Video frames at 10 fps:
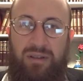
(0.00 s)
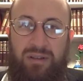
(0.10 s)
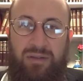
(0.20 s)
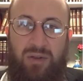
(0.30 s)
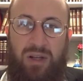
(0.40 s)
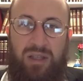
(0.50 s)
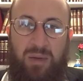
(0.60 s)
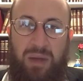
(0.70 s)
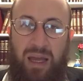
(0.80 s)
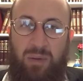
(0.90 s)
for us to
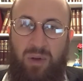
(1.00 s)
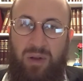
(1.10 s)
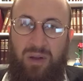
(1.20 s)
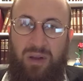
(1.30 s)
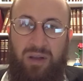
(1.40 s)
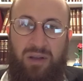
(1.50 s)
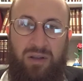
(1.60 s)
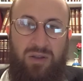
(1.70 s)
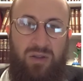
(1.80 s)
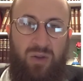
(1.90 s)
be able
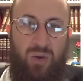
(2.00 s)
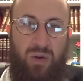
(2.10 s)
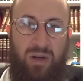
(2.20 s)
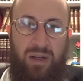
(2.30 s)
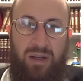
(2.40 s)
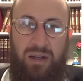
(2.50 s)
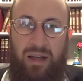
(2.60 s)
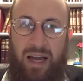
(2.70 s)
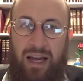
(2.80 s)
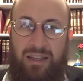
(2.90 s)
to
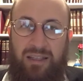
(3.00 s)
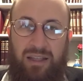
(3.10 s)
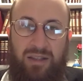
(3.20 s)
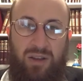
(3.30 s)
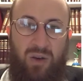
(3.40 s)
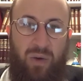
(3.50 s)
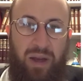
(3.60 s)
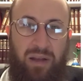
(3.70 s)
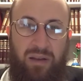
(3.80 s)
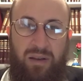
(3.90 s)
access the
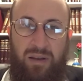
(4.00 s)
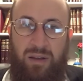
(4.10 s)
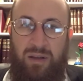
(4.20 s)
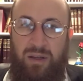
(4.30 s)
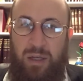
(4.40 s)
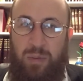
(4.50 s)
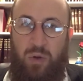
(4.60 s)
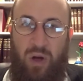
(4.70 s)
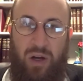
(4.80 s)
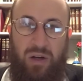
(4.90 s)
great
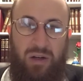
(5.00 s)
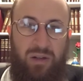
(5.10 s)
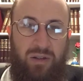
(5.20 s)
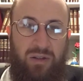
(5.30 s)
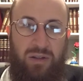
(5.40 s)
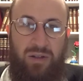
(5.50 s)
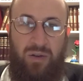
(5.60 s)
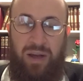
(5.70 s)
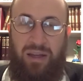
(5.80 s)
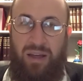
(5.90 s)
bracha, the
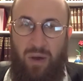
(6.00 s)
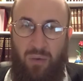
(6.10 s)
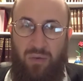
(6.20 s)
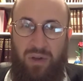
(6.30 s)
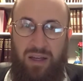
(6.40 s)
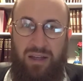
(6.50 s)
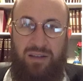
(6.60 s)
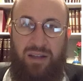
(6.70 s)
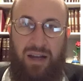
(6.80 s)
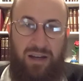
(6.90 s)
great gift
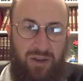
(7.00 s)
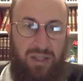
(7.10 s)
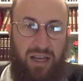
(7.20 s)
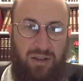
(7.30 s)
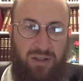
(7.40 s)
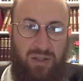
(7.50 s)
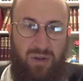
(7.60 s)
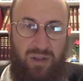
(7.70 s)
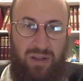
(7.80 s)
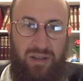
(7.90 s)
that inheres in Eretz
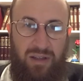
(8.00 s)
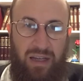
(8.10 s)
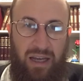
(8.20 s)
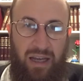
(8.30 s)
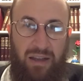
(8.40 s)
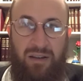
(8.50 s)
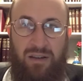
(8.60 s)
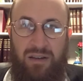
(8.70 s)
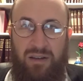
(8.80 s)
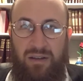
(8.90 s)
Yisrael, and
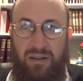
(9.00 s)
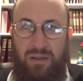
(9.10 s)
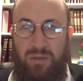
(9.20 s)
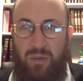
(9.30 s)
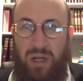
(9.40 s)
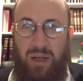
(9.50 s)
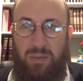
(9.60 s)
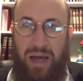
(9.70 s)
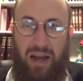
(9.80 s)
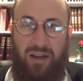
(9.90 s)
bring it
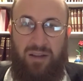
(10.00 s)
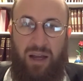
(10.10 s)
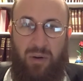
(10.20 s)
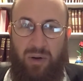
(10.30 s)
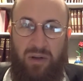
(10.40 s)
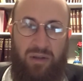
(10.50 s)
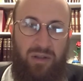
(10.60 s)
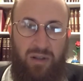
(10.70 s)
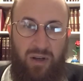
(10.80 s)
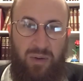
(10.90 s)
back to our
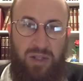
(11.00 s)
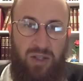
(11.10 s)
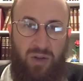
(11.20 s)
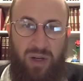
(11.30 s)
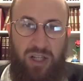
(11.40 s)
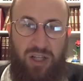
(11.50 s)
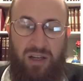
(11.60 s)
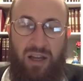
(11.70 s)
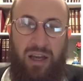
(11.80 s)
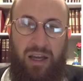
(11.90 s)
original question,
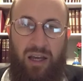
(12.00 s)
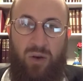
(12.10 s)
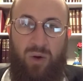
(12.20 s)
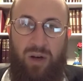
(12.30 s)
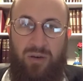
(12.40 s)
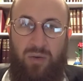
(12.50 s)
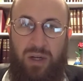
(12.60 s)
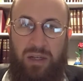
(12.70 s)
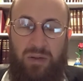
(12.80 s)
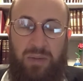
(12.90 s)
in order for
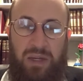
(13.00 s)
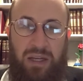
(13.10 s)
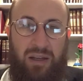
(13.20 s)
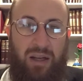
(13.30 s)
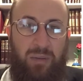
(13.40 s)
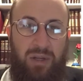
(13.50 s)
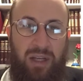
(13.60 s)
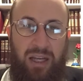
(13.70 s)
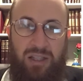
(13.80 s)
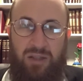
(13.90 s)
it to be an
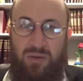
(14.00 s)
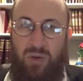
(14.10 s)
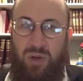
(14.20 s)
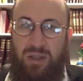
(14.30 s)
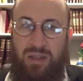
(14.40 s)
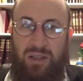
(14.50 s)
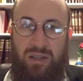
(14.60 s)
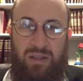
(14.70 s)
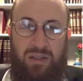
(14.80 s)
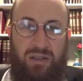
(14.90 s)
obligation for us
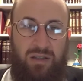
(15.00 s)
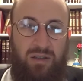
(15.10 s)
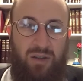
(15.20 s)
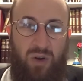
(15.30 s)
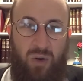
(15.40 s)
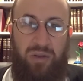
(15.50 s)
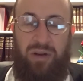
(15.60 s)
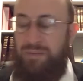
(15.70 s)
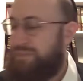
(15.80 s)
to go there.